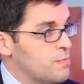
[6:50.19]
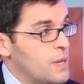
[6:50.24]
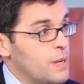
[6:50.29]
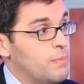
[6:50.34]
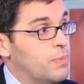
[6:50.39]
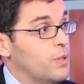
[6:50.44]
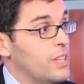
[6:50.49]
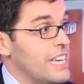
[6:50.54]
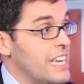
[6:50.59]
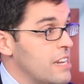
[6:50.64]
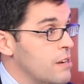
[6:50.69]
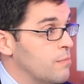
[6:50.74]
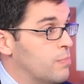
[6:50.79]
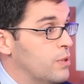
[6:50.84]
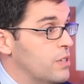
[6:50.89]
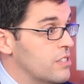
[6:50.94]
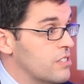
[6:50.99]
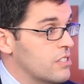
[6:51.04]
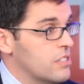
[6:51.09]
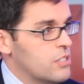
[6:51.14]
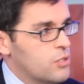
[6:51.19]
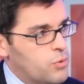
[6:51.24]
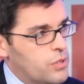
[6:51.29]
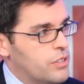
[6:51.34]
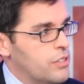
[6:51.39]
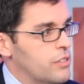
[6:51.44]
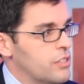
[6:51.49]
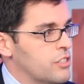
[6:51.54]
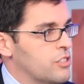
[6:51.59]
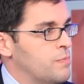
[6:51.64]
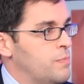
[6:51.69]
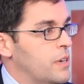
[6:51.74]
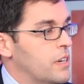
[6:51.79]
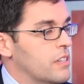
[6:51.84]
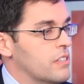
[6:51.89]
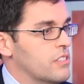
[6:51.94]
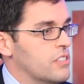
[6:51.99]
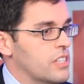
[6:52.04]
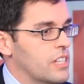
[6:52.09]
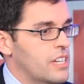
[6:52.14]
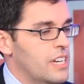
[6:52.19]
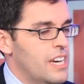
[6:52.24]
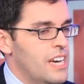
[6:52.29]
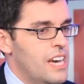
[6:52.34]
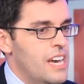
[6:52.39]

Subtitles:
people in prisons, what they're experiencing.